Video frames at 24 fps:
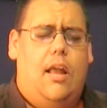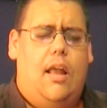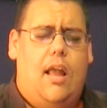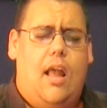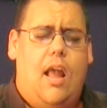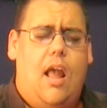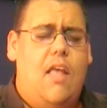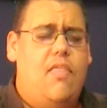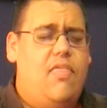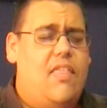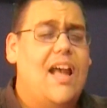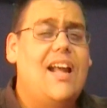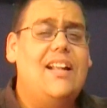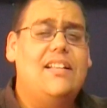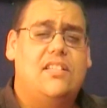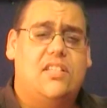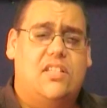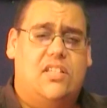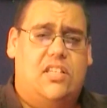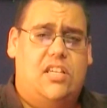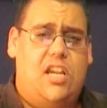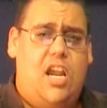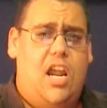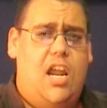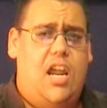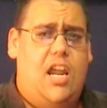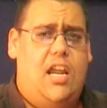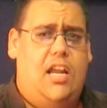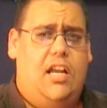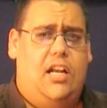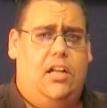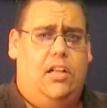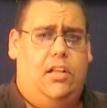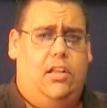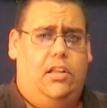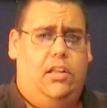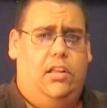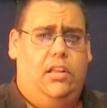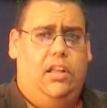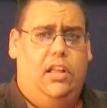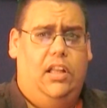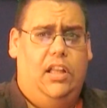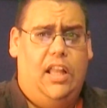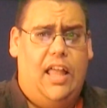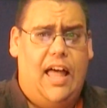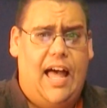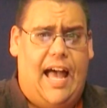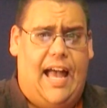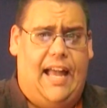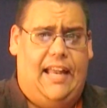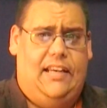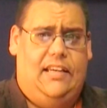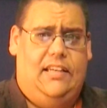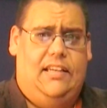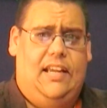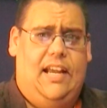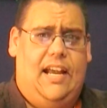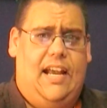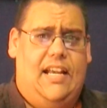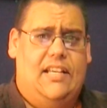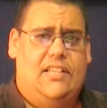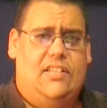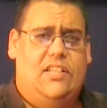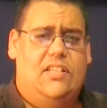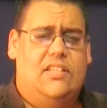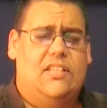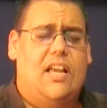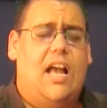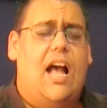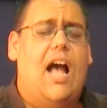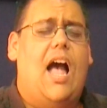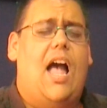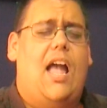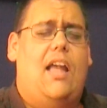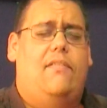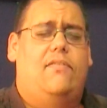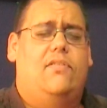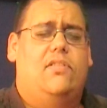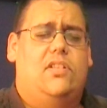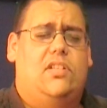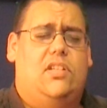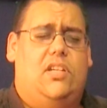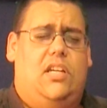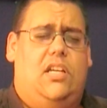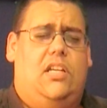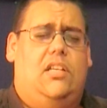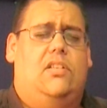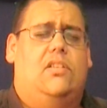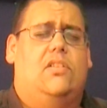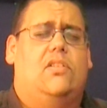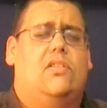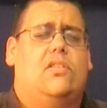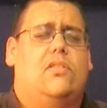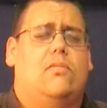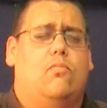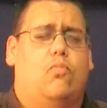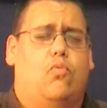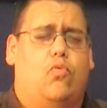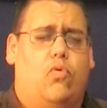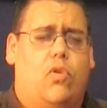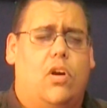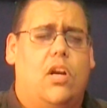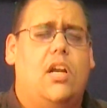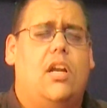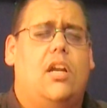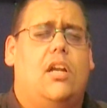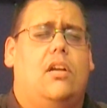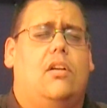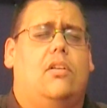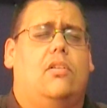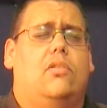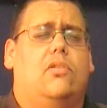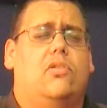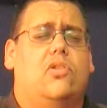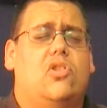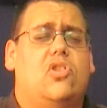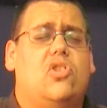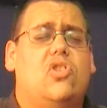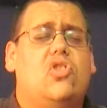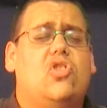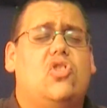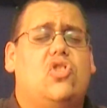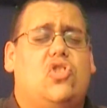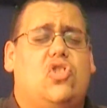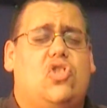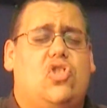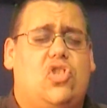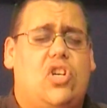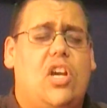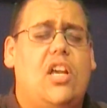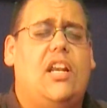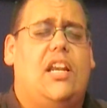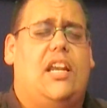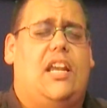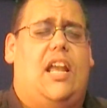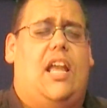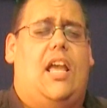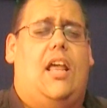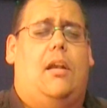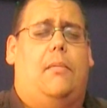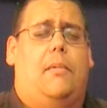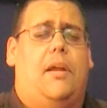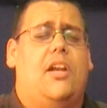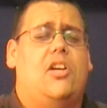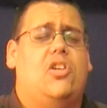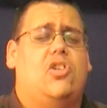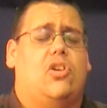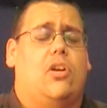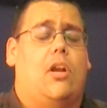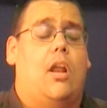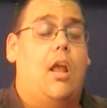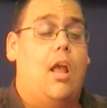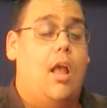And that's saying a lot, guys, because I've seen some real shitty animation.